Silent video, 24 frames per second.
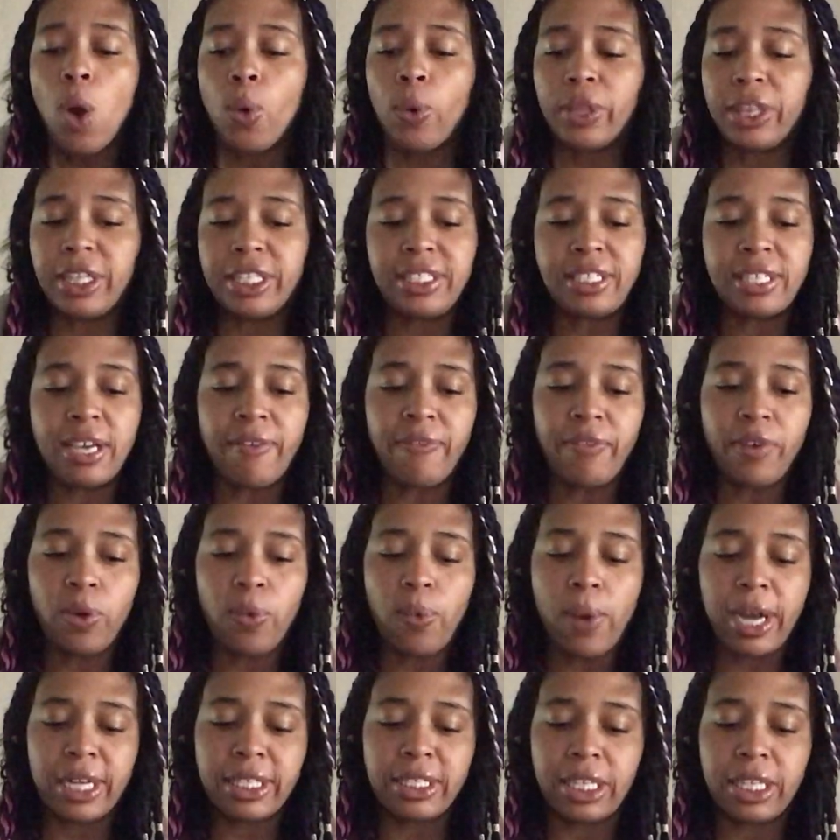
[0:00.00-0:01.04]
With the Seven of
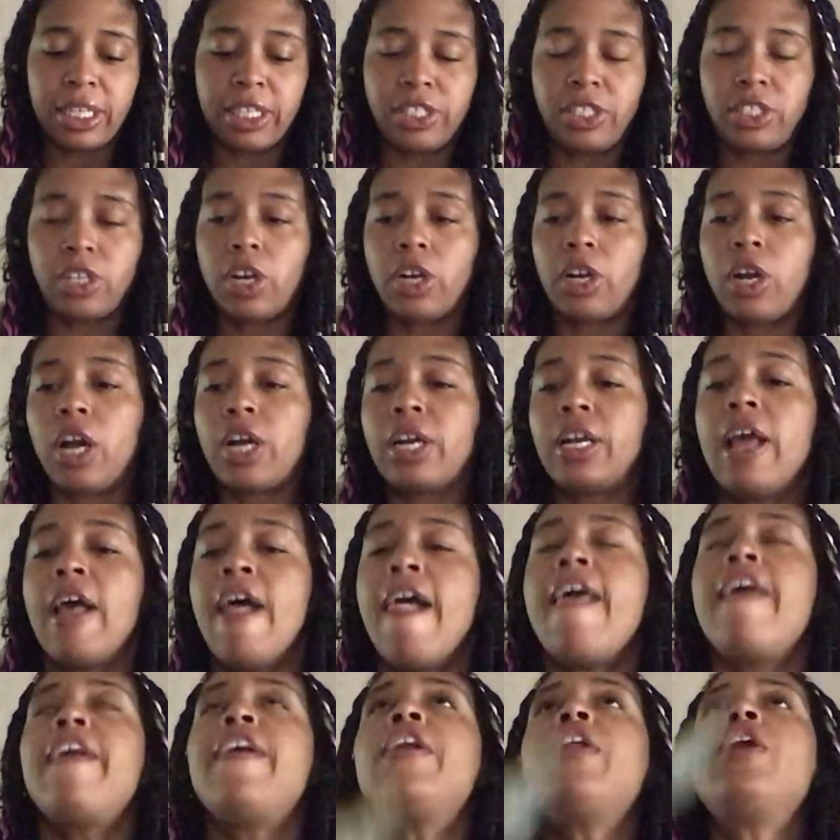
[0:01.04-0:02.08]
Wands and the Star card,
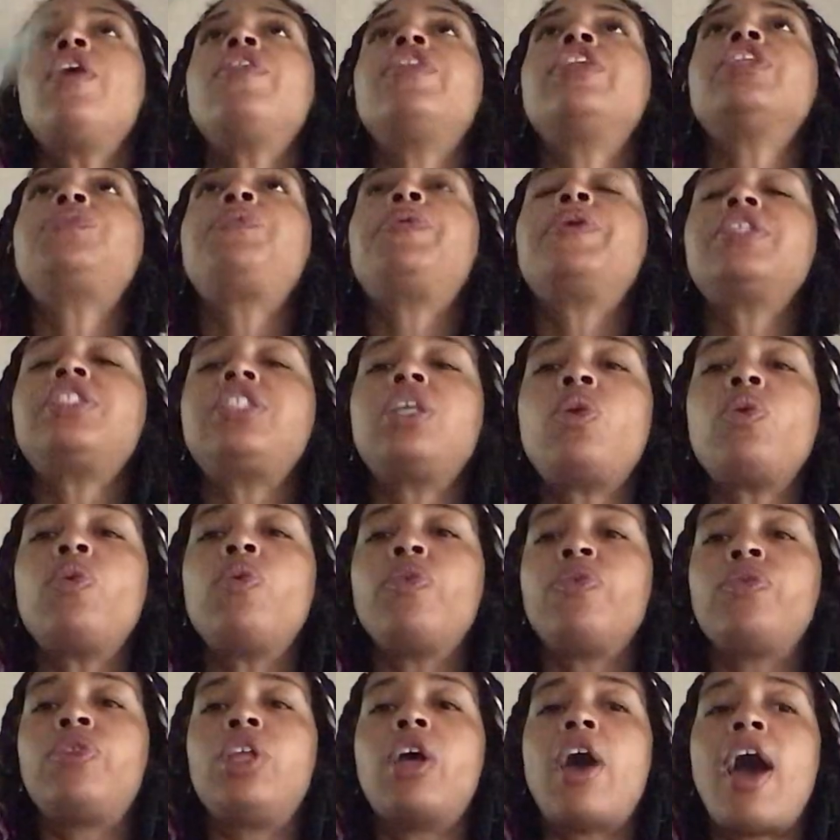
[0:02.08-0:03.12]
you know, this
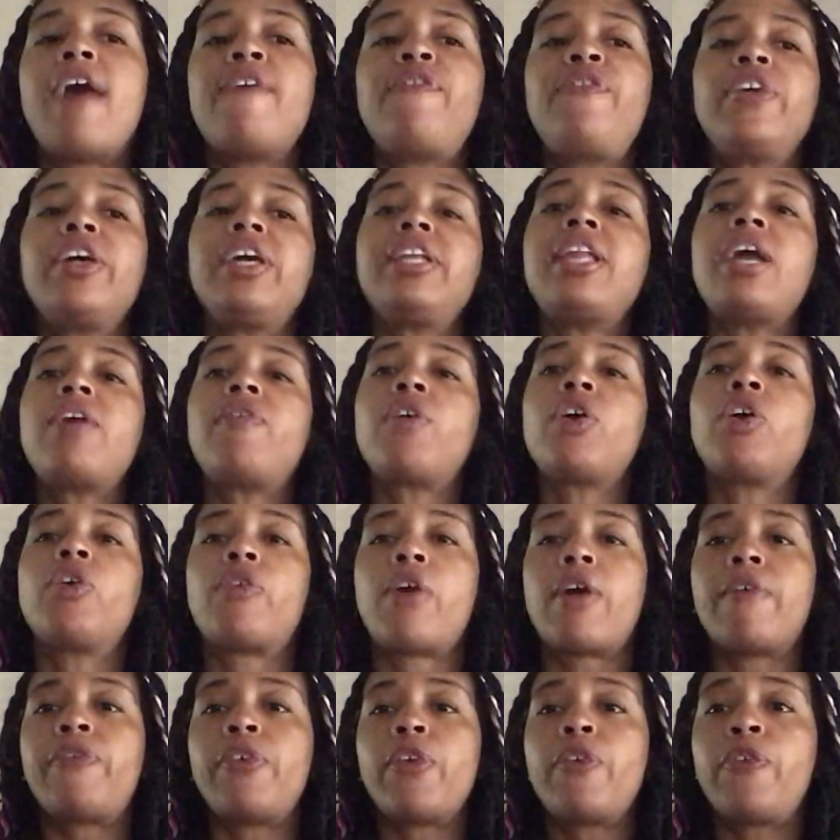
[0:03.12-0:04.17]
person, I feel like they're
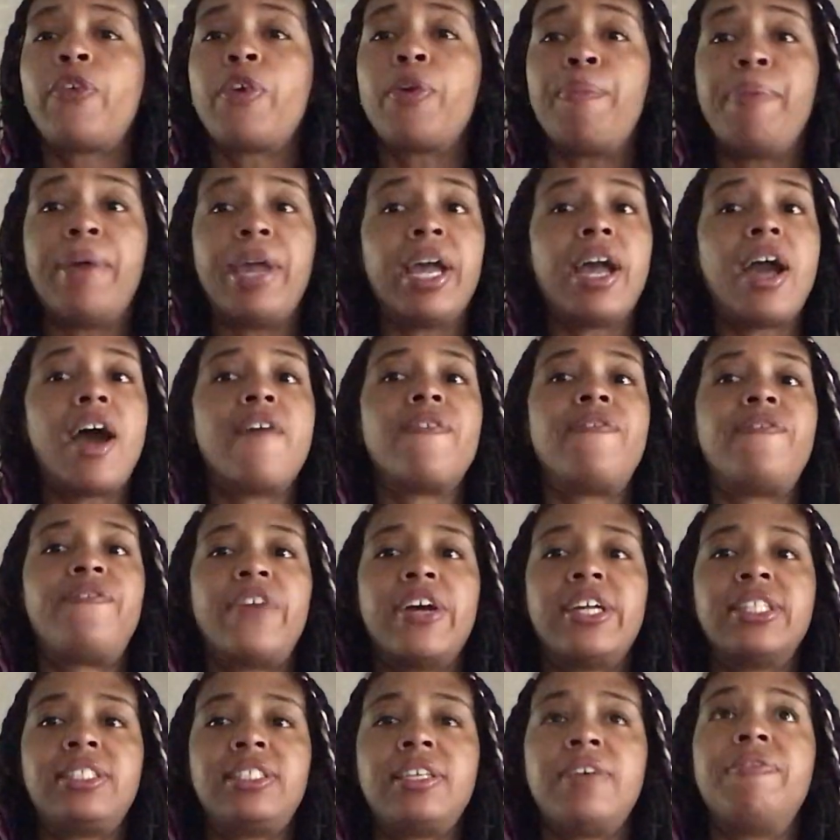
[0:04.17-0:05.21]
regretful for being
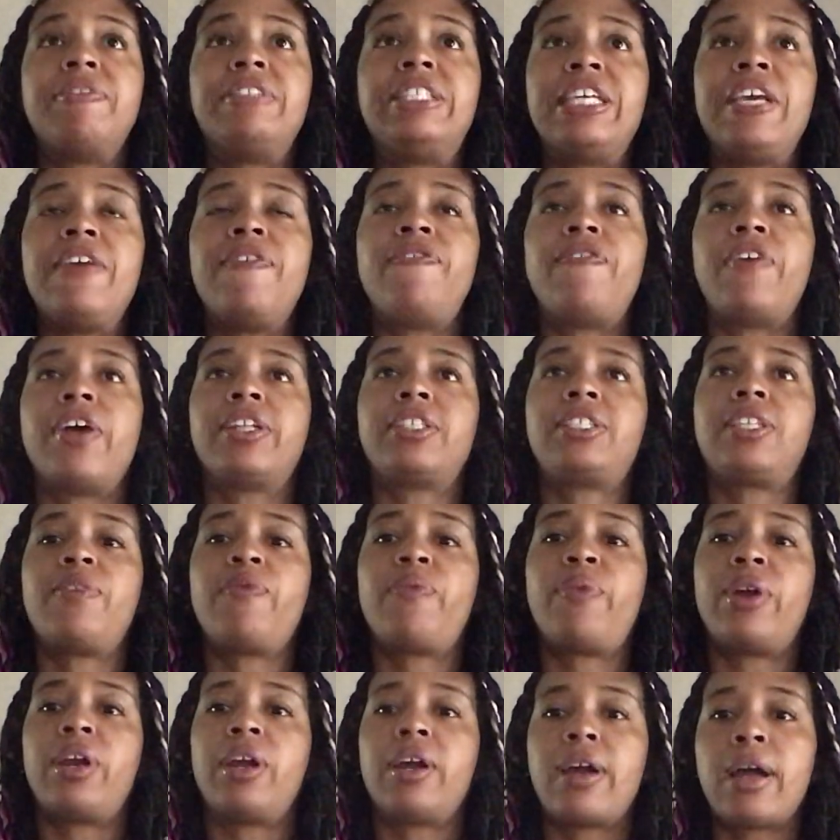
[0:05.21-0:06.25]
offensive,
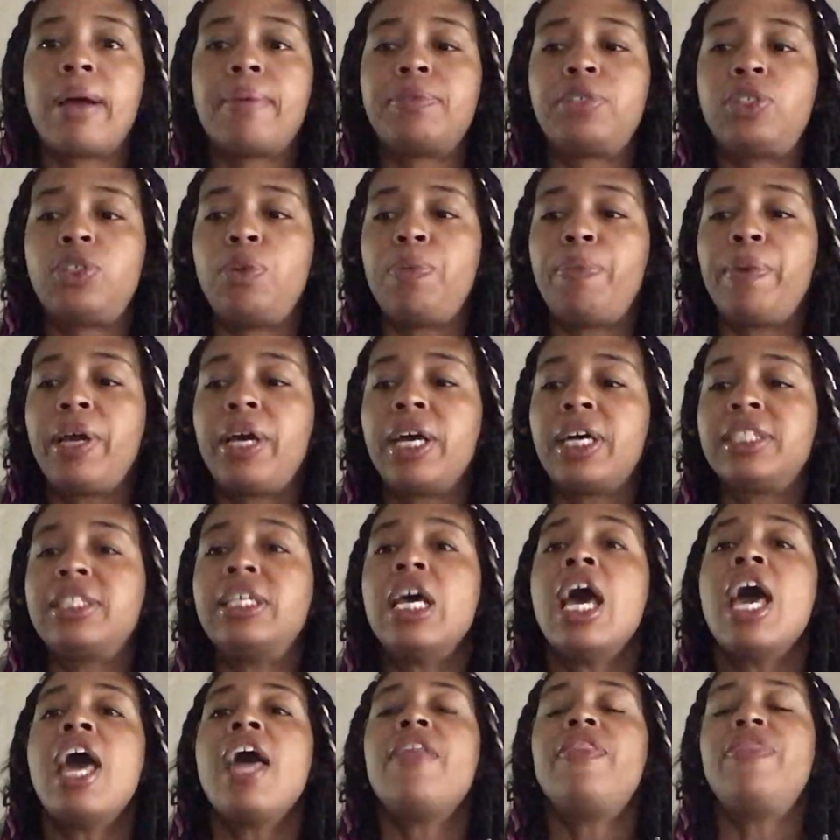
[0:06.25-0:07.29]
defensive when it comes to you, because
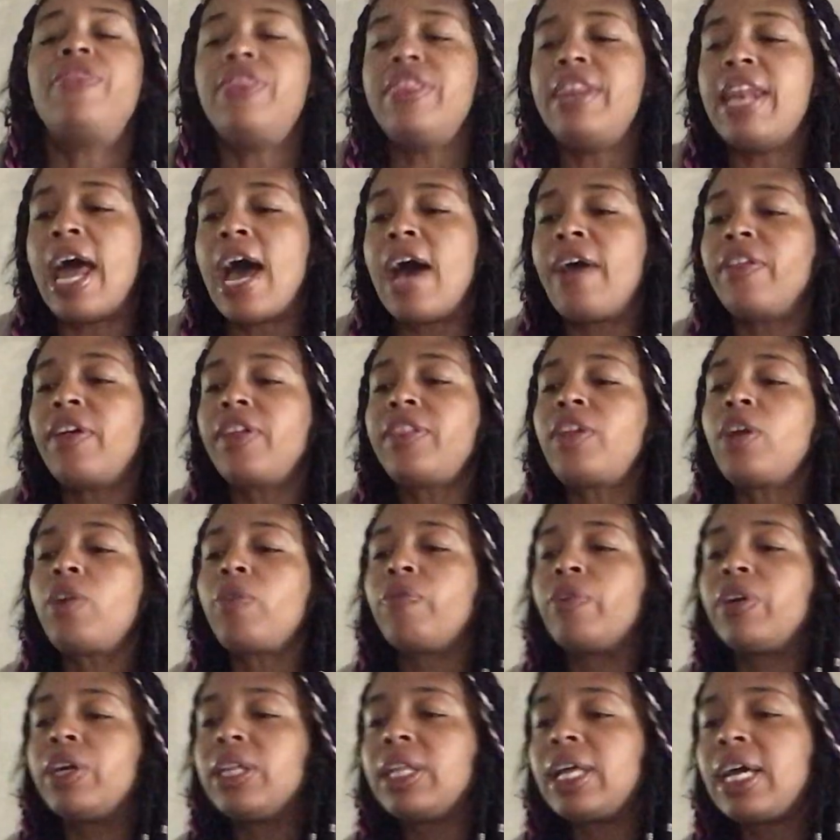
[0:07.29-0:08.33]
now that they're
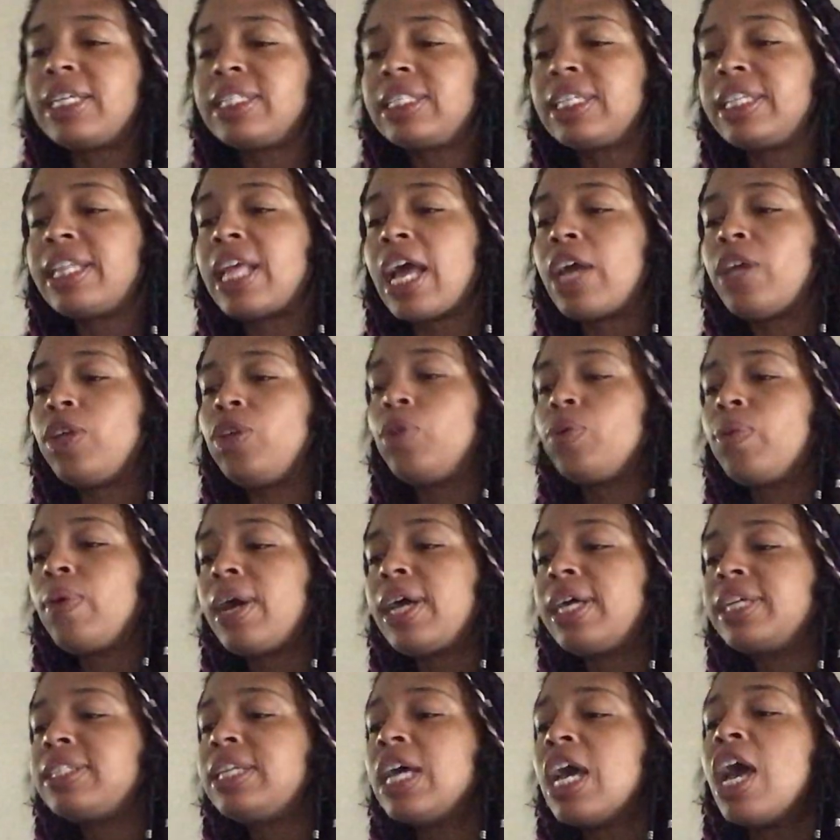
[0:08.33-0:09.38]
realizing that you
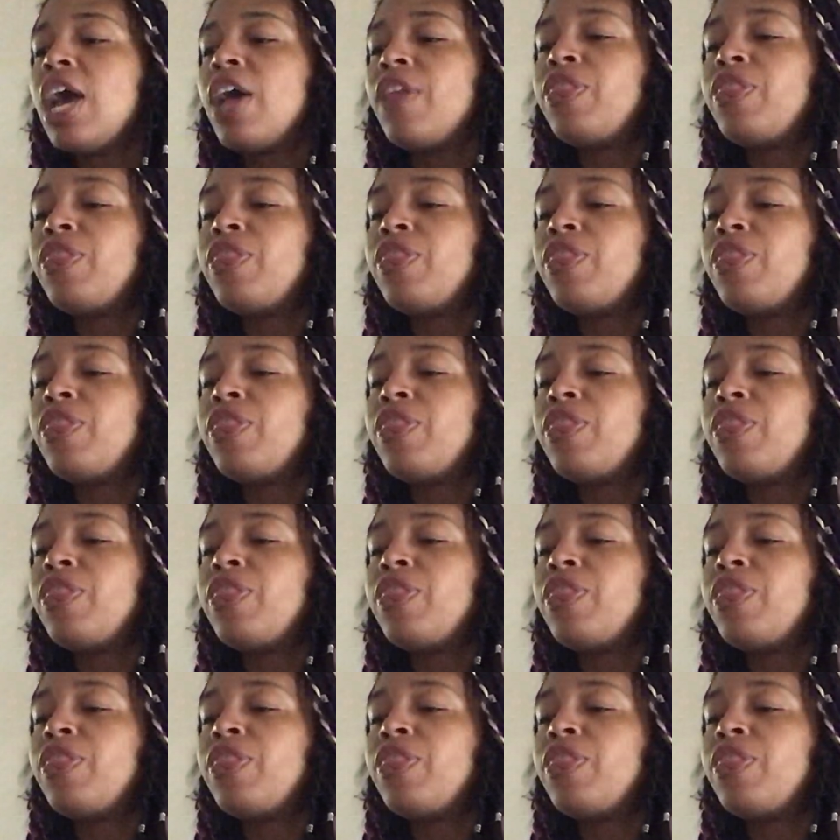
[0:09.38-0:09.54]
guys,